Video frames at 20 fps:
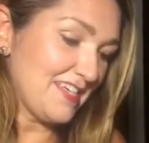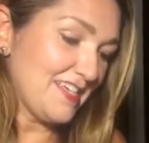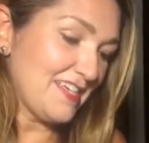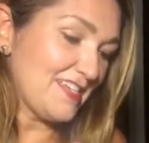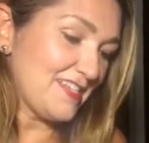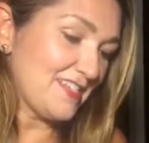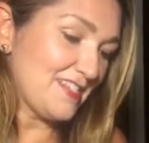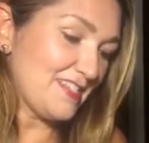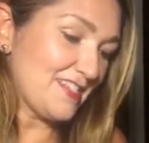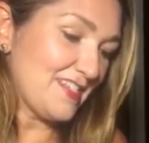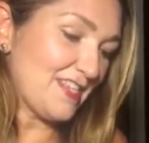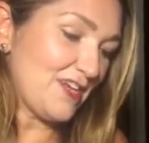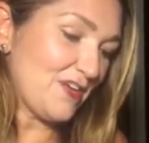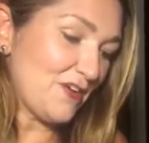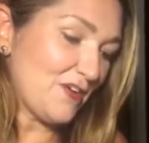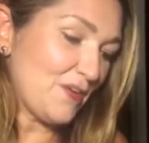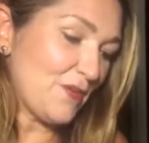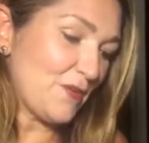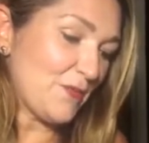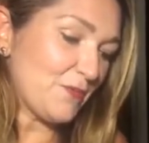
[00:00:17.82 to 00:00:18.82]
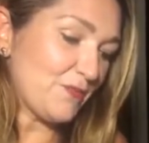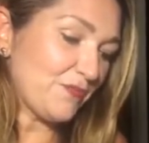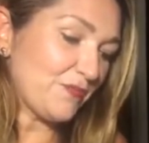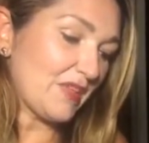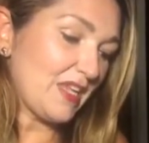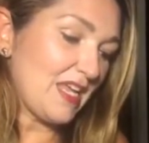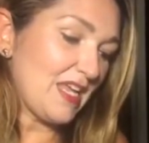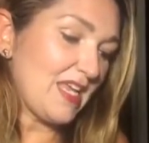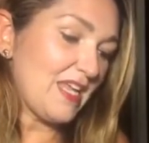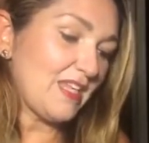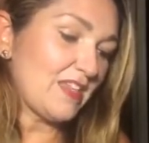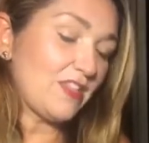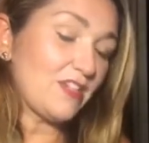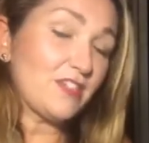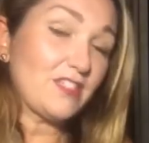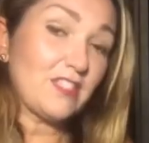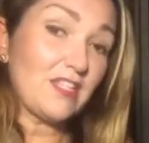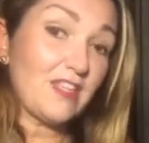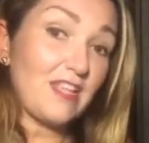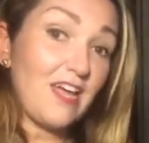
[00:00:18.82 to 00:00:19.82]
So
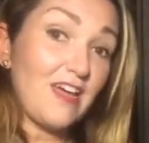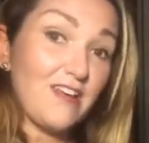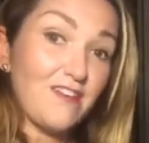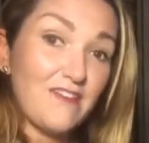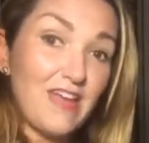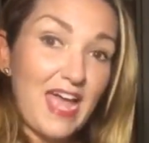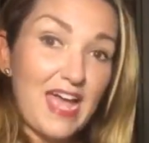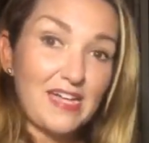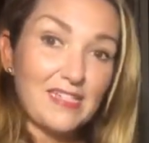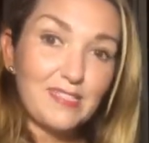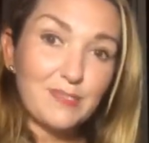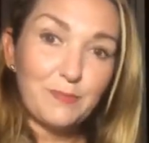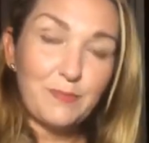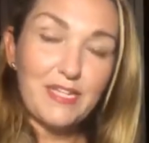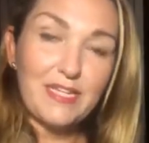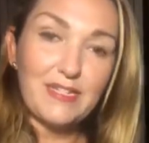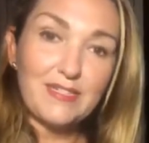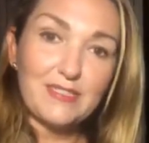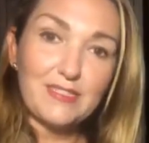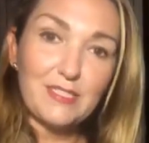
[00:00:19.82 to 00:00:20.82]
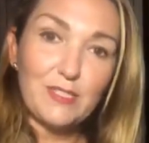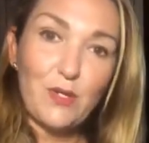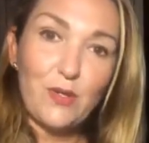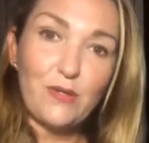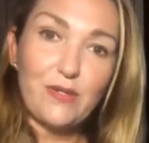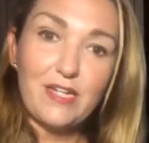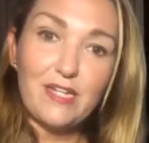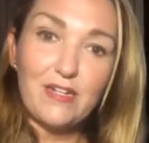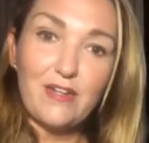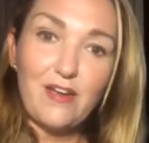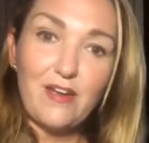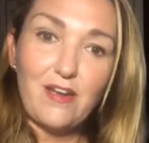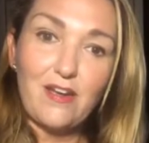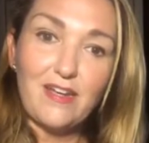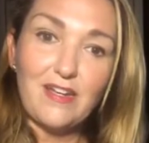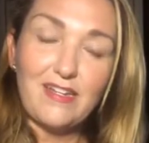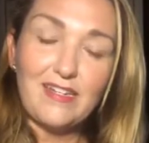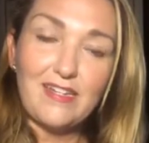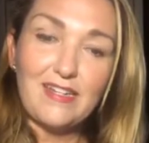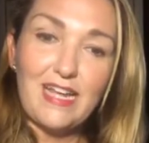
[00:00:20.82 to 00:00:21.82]
there's a lot of aspects going
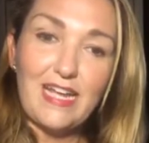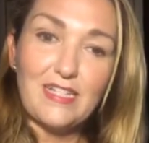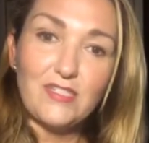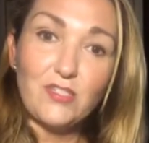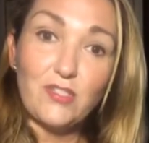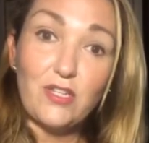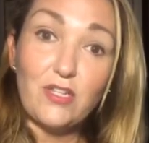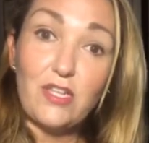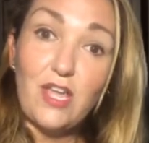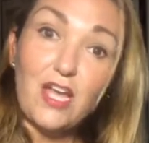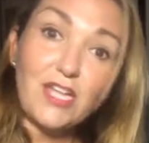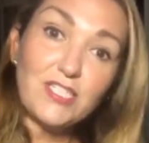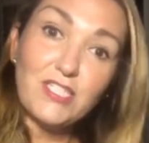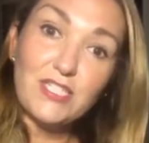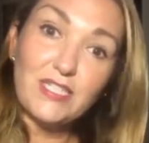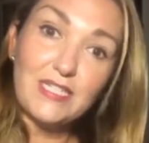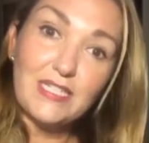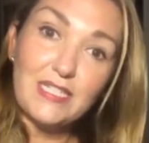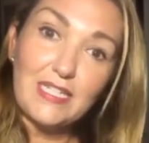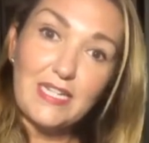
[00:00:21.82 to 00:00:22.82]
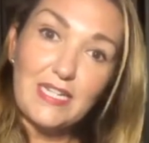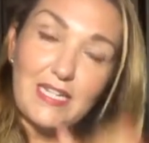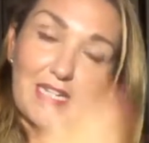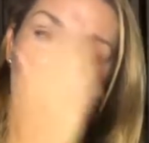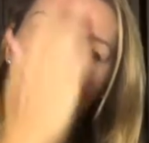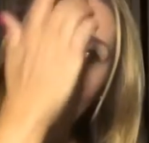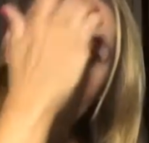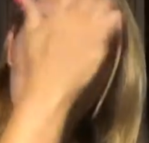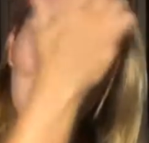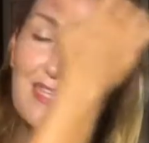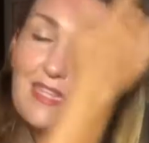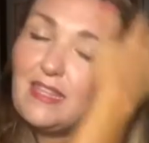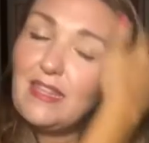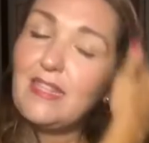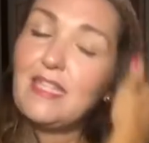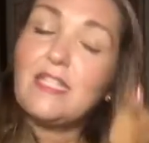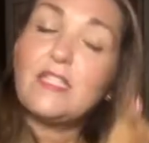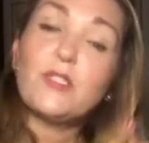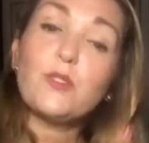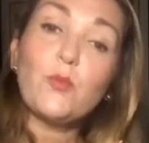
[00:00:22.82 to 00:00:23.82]
on astrologically
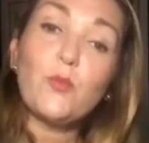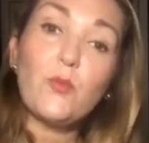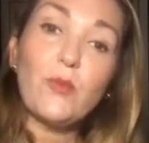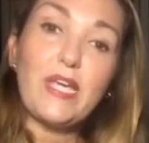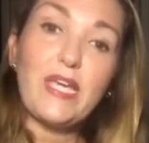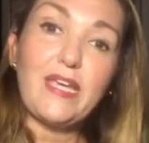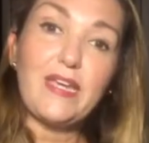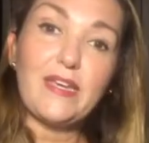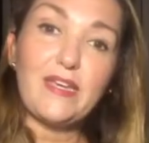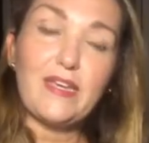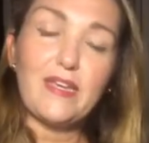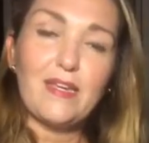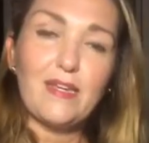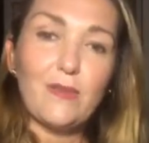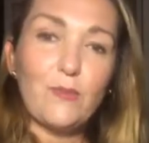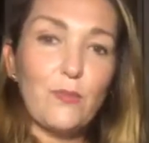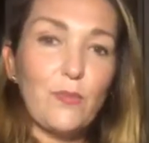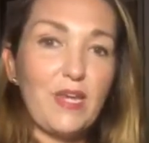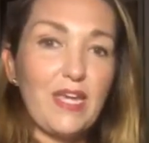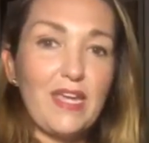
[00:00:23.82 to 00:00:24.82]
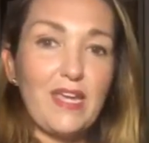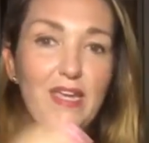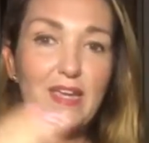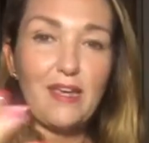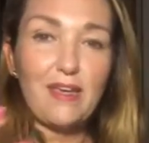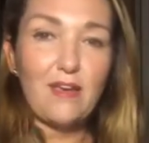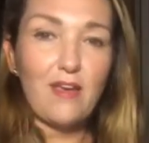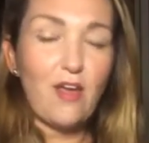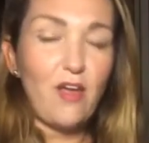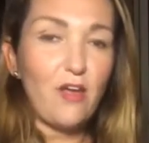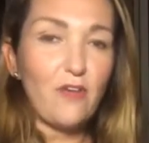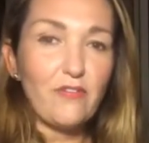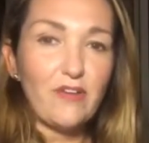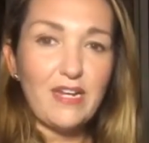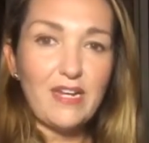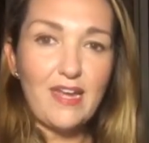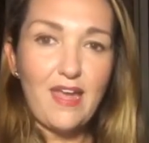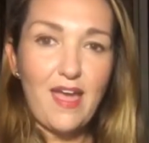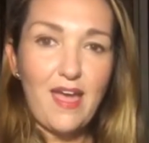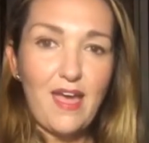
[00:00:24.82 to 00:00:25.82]
this week. We
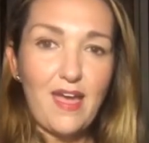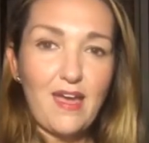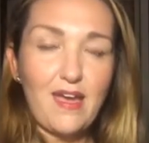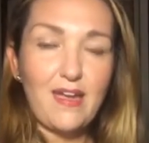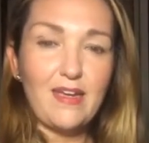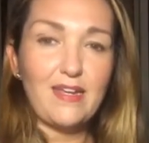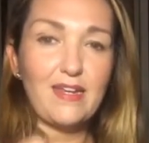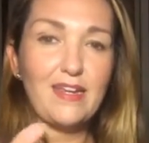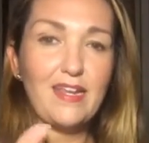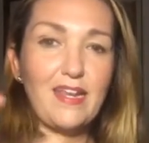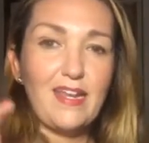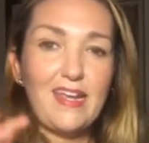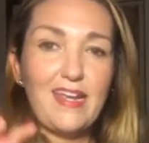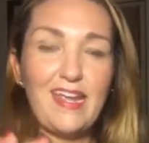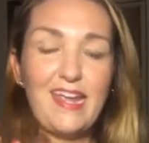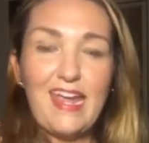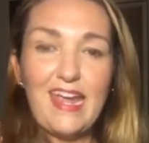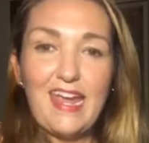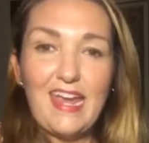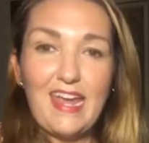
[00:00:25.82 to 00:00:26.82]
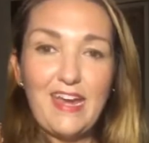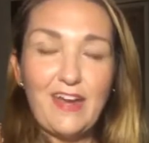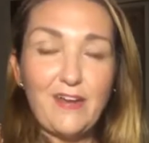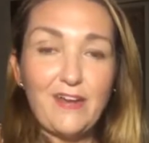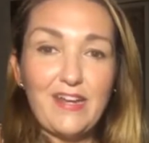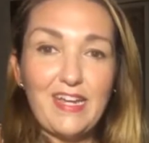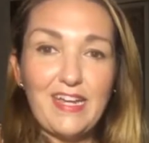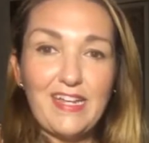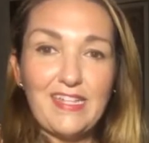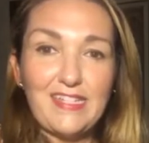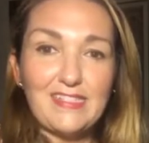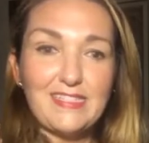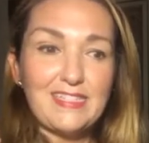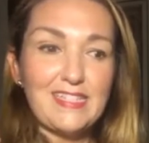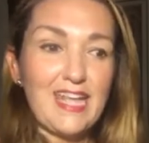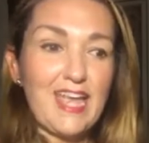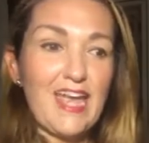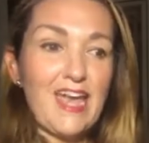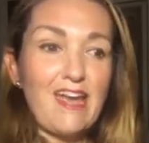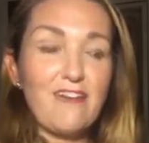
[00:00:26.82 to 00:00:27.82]
already had Aries
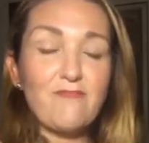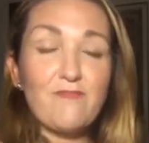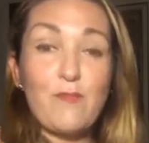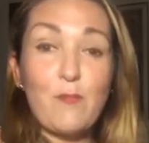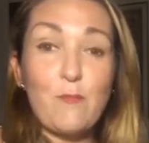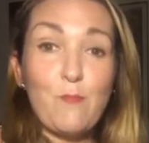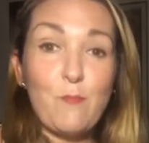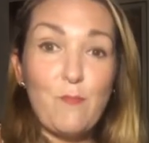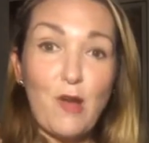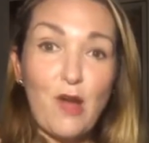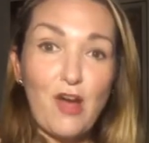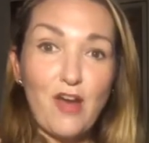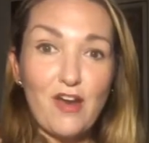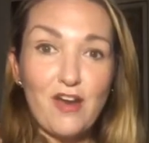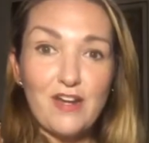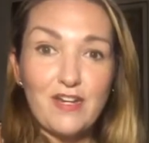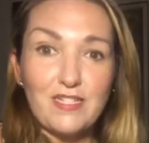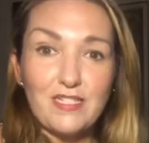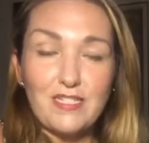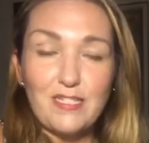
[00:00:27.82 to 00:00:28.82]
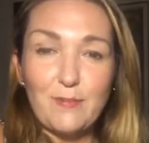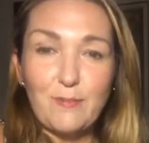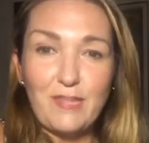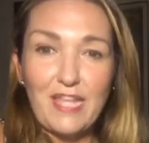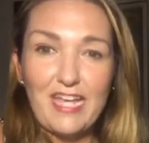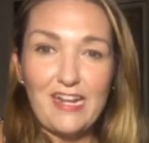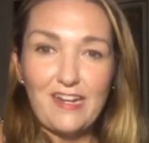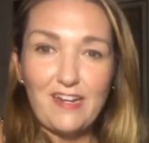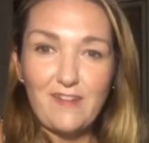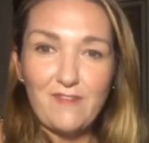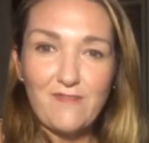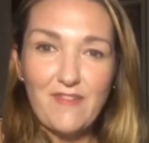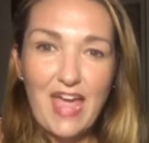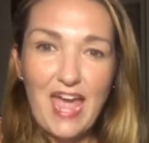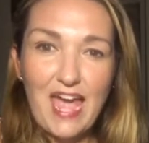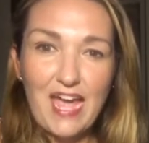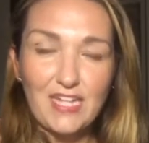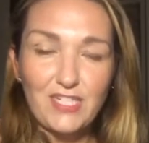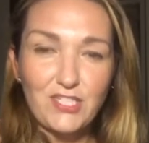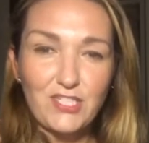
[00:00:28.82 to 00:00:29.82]
have Mars, the planet of
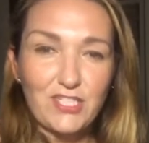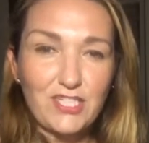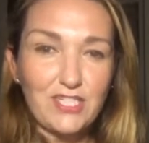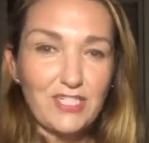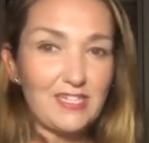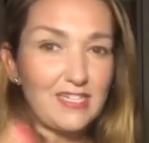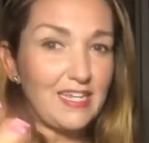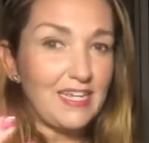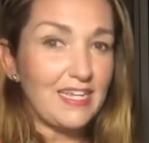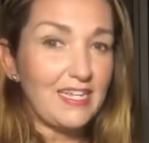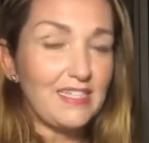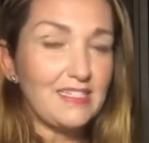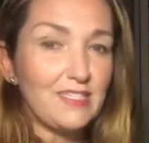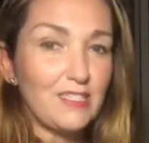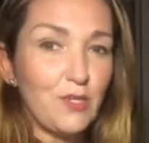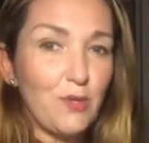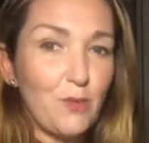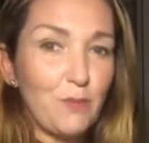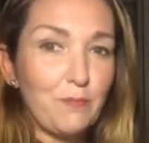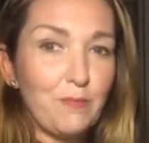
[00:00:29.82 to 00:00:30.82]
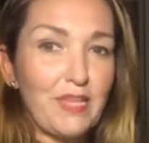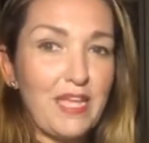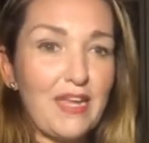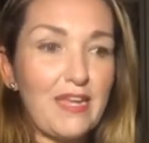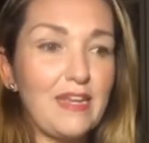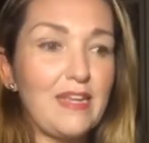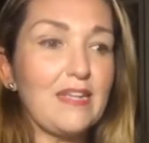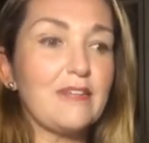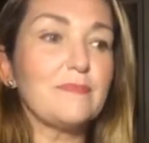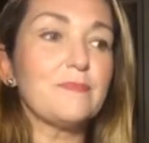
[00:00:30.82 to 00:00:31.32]
action, its home planet,